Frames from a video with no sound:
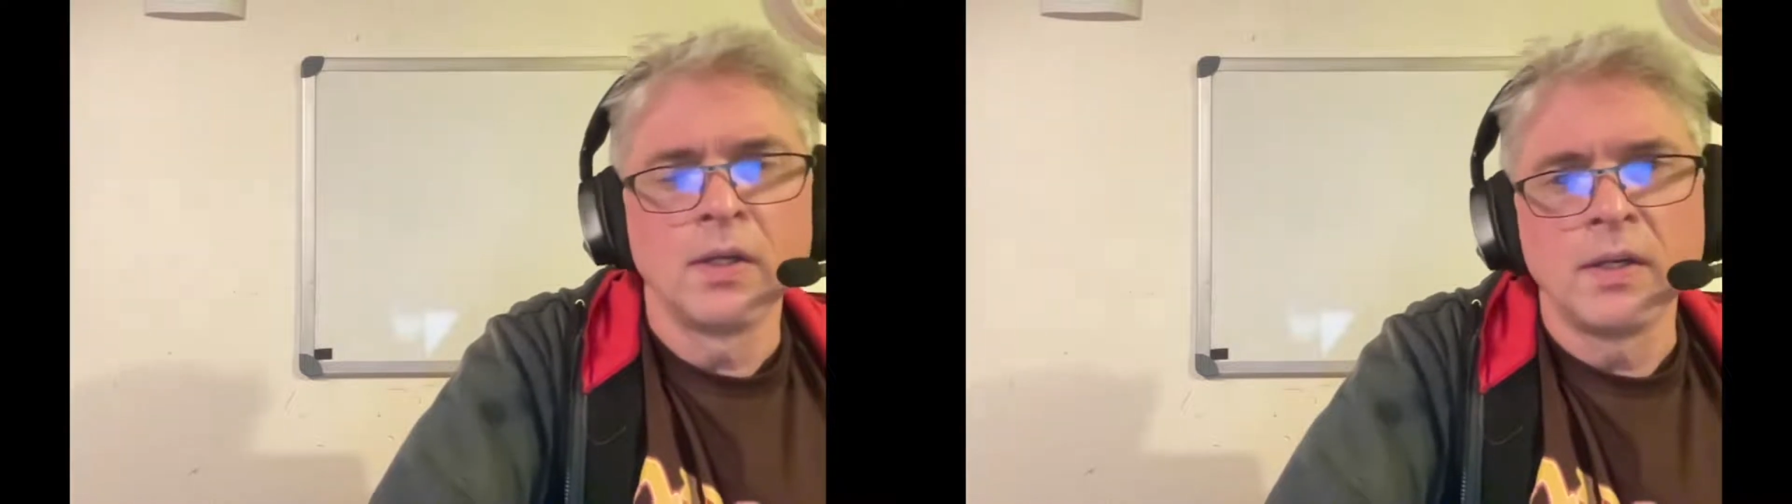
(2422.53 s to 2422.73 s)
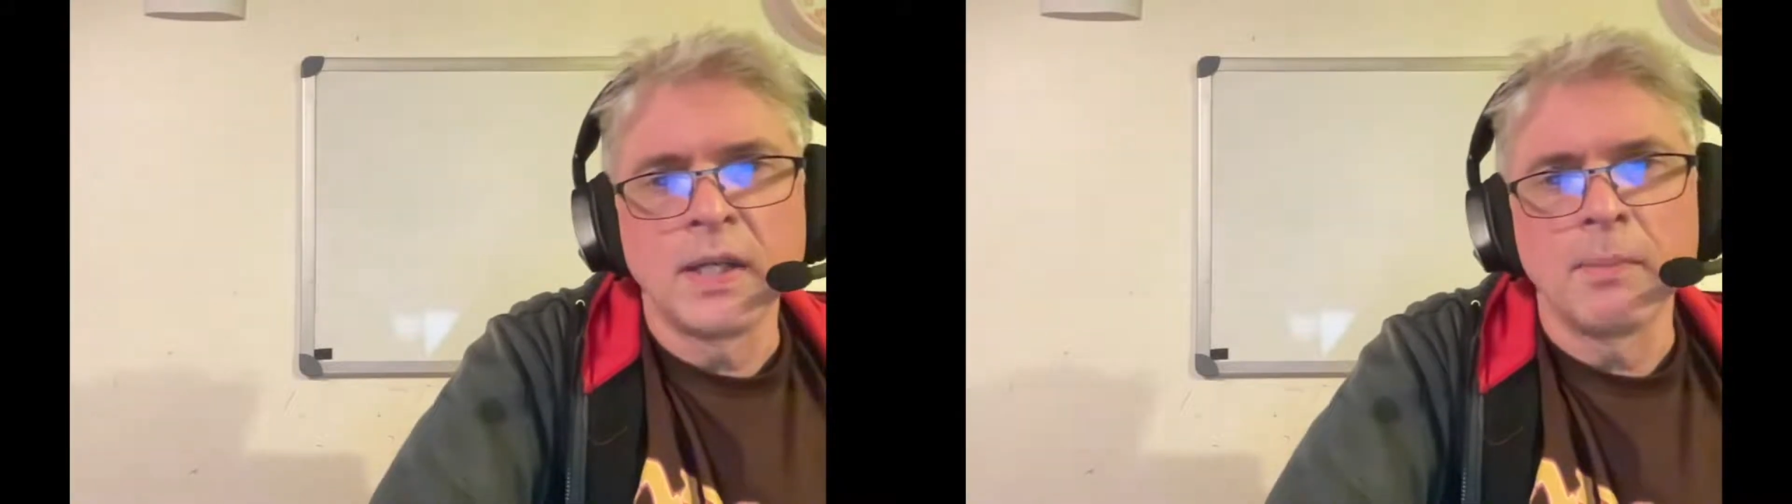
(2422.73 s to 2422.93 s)

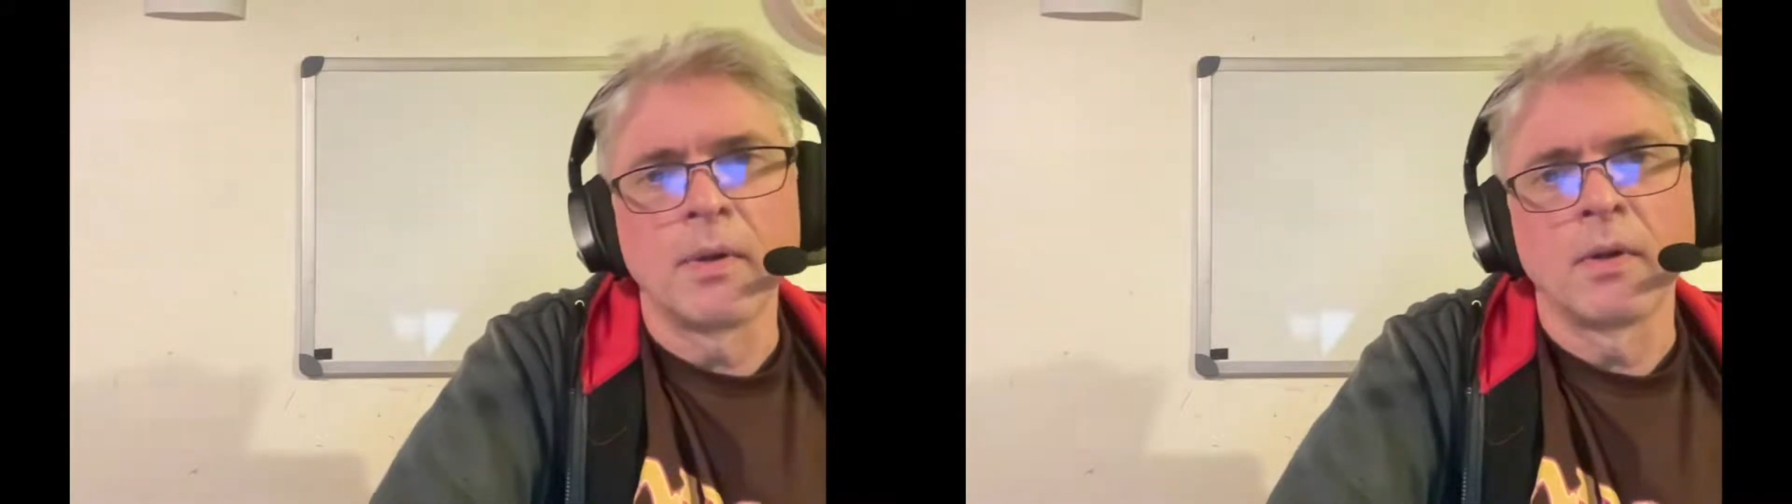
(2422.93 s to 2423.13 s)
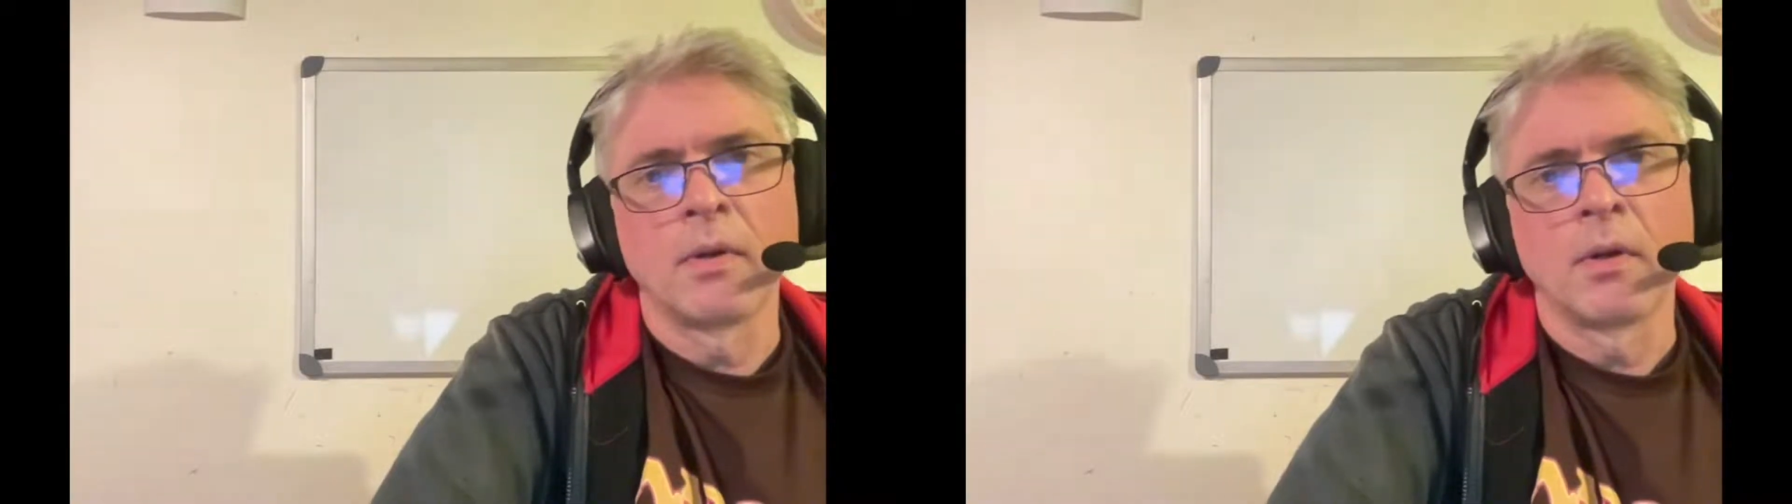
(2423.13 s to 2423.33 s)
deep,
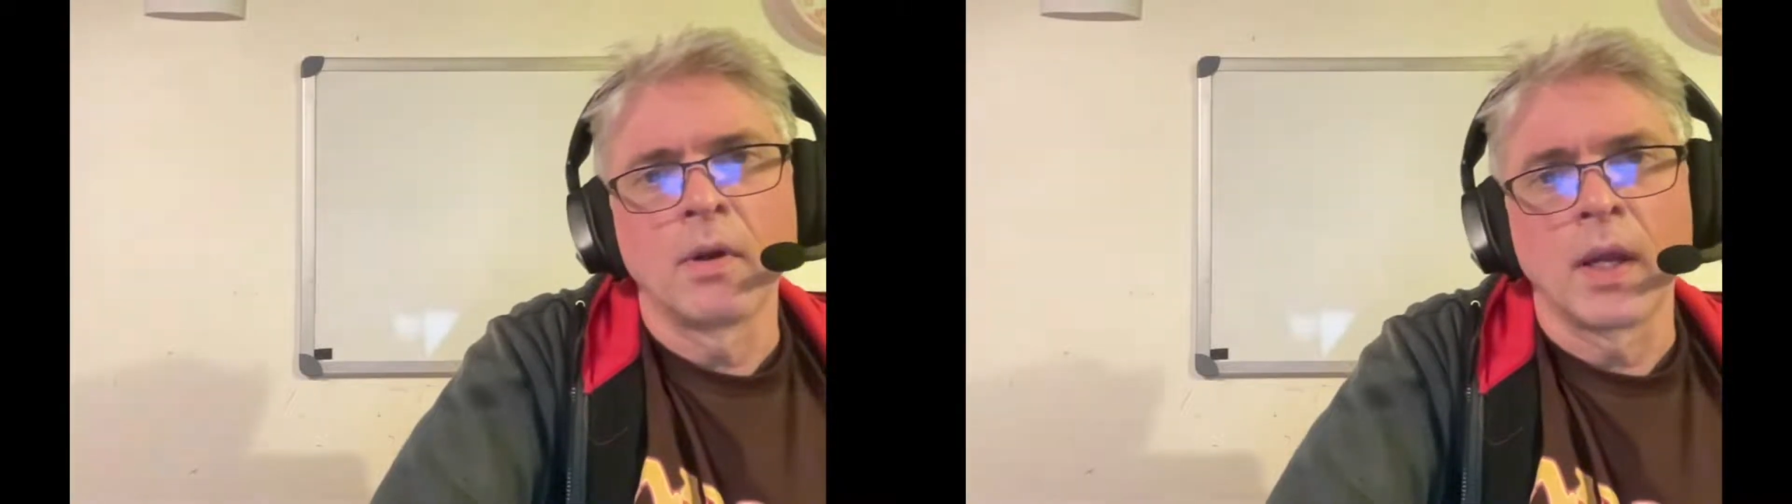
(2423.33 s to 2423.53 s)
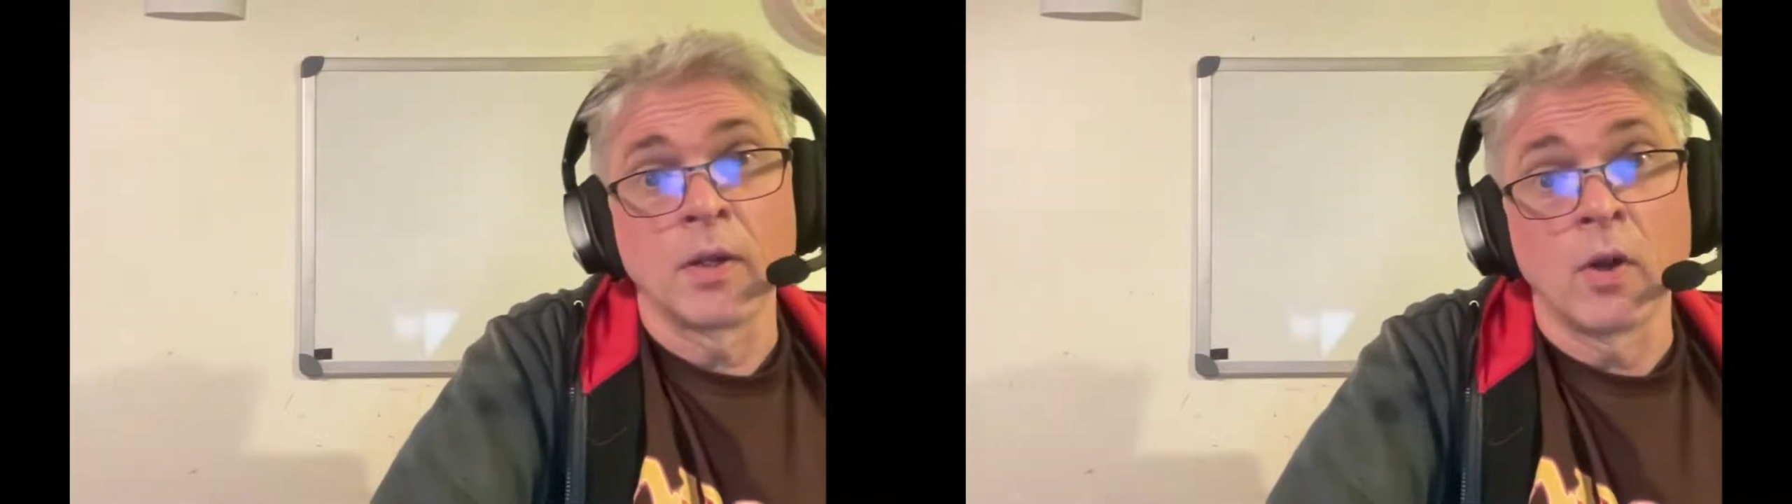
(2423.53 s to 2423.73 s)
and